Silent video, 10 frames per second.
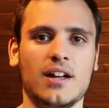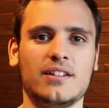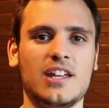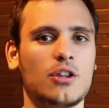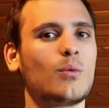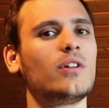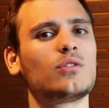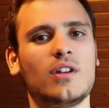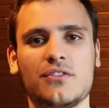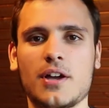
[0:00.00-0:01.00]
they don't want
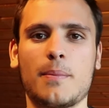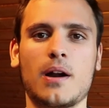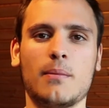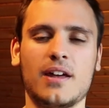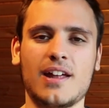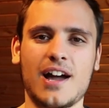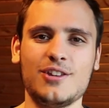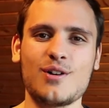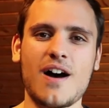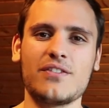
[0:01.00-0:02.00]
to leave the apartment, and
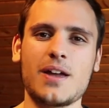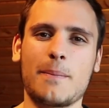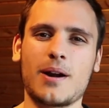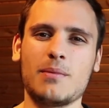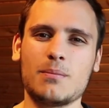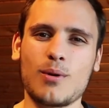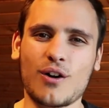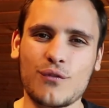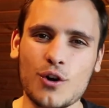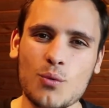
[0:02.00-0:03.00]
you have the apartment
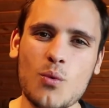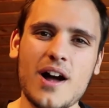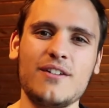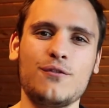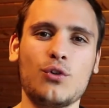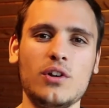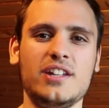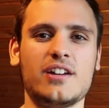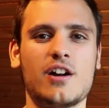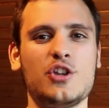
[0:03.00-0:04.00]
blocked for 1 full
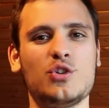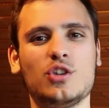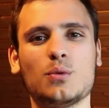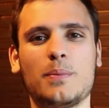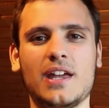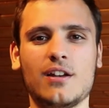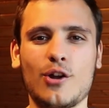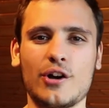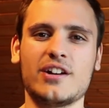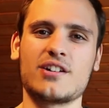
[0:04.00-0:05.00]
year, you need to pay
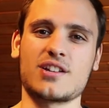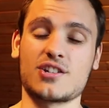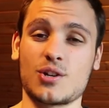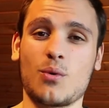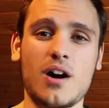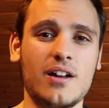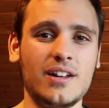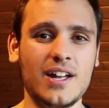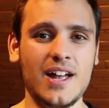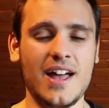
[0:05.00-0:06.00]
lawyers and so on,